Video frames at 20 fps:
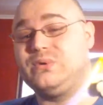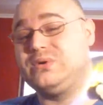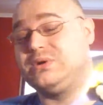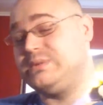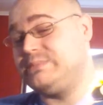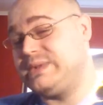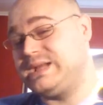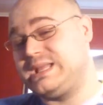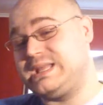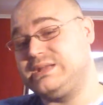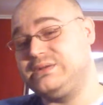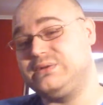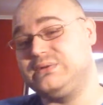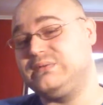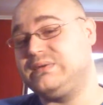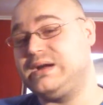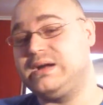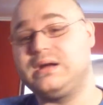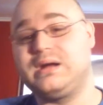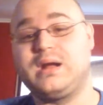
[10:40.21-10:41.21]
on my Kindle
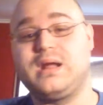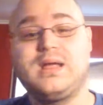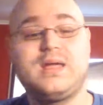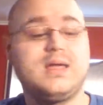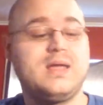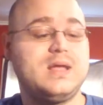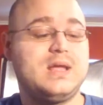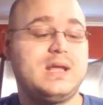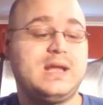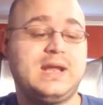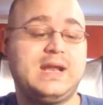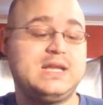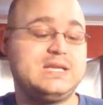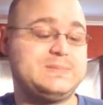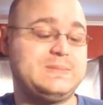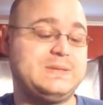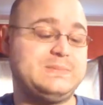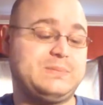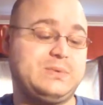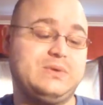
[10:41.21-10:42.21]
Fire. It has
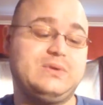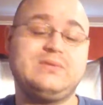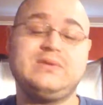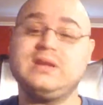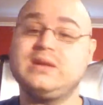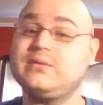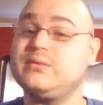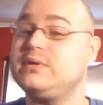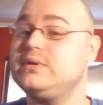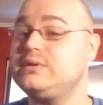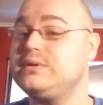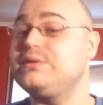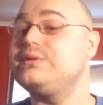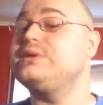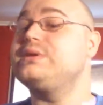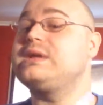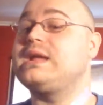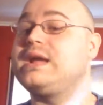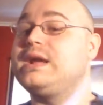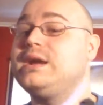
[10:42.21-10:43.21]
been proving a really
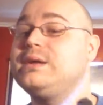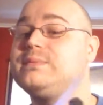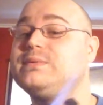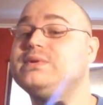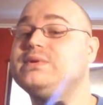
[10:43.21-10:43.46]
good camera.